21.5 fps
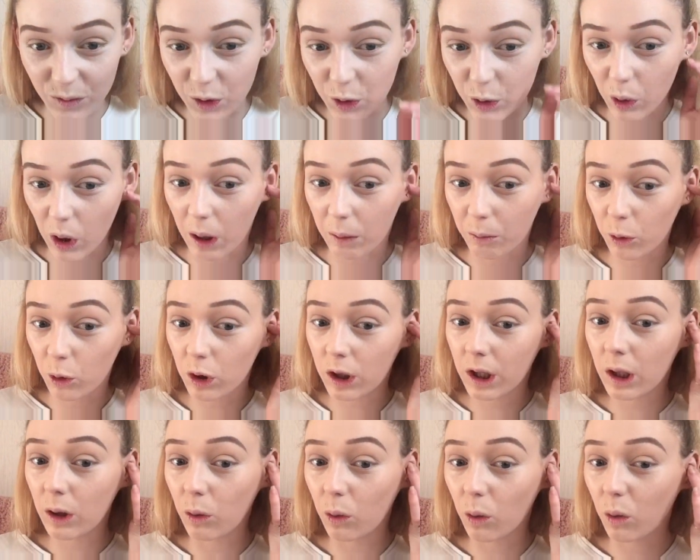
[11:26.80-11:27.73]
So I'm
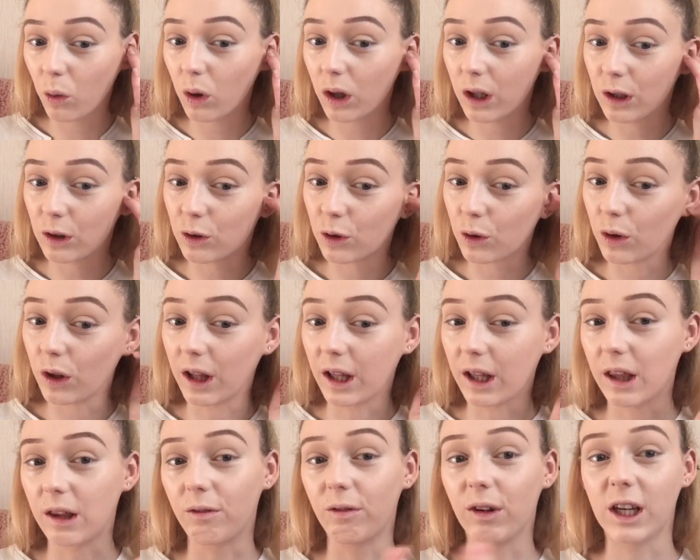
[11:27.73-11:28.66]
going to go and do
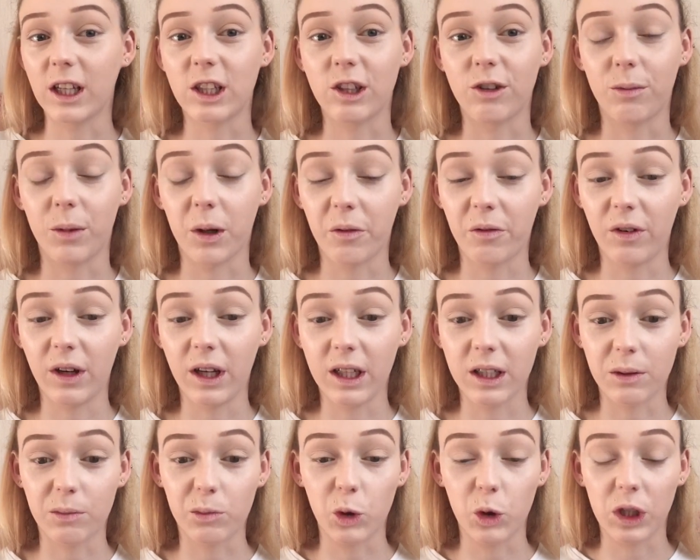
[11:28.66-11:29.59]
like the rest of my
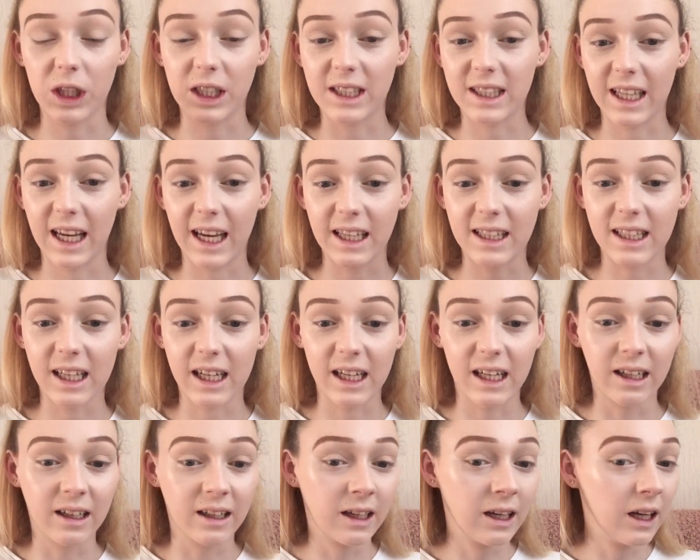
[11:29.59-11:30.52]
face. I'm going to set
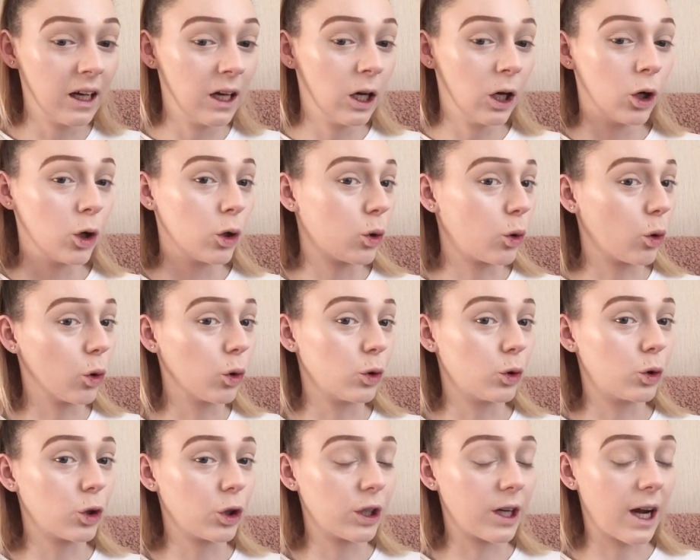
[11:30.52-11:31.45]
it and
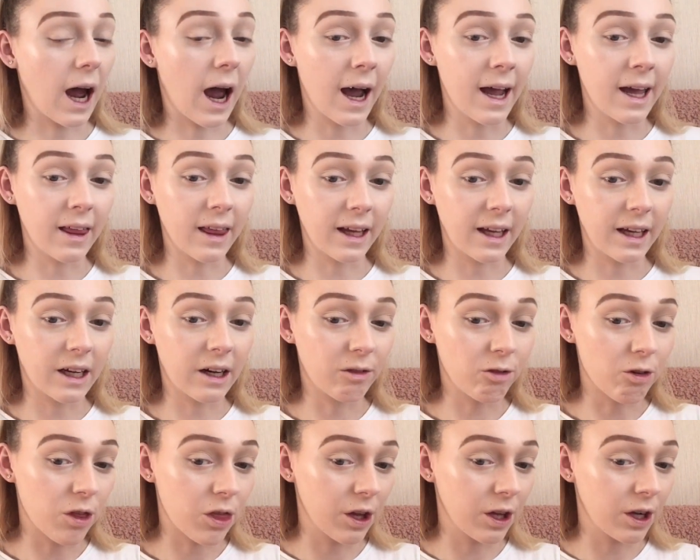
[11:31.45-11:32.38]
contour and highlight and
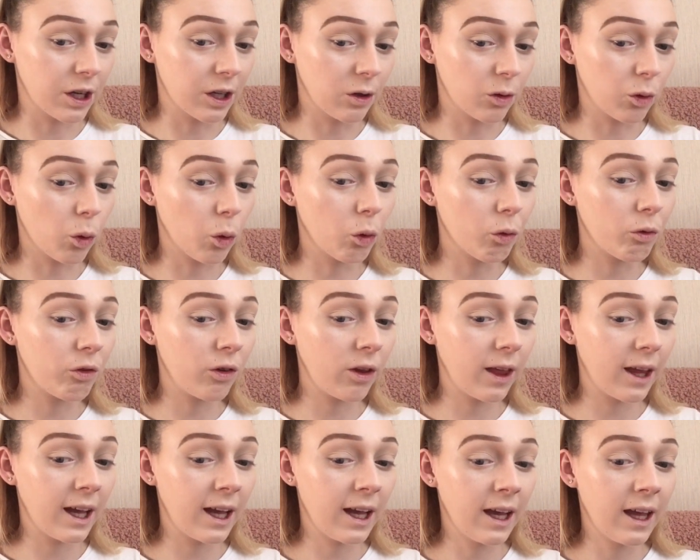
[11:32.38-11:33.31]
everything, and
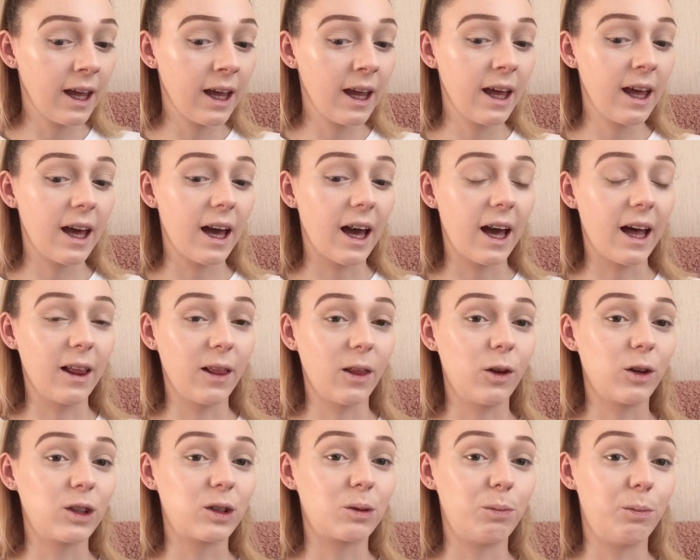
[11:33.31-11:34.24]
hopefully
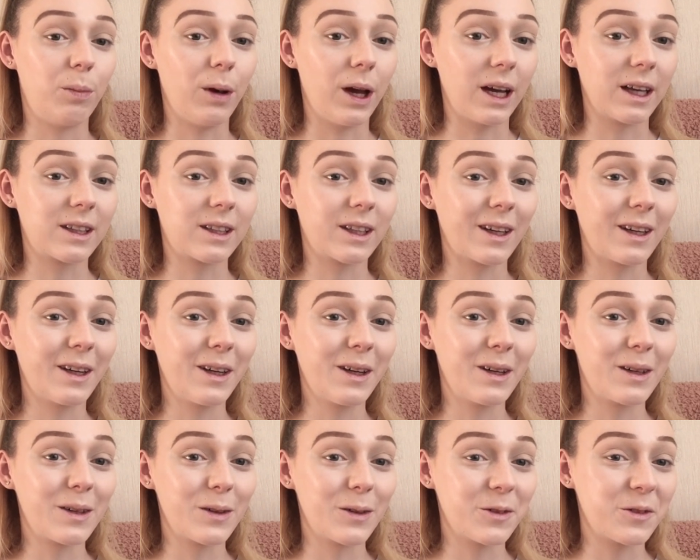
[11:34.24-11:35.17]
it looks better
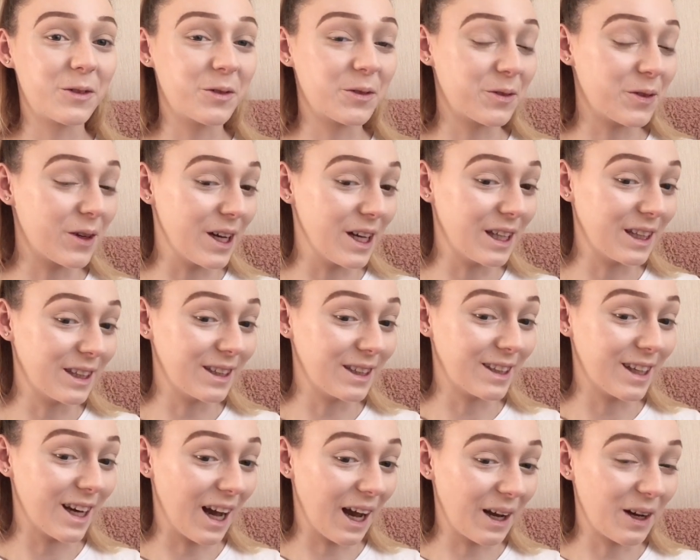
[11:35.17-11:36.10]

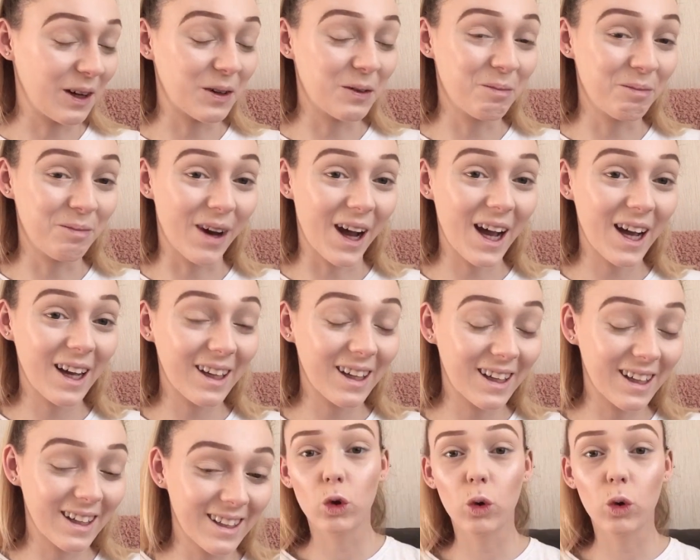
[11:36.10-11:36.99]
when I come back.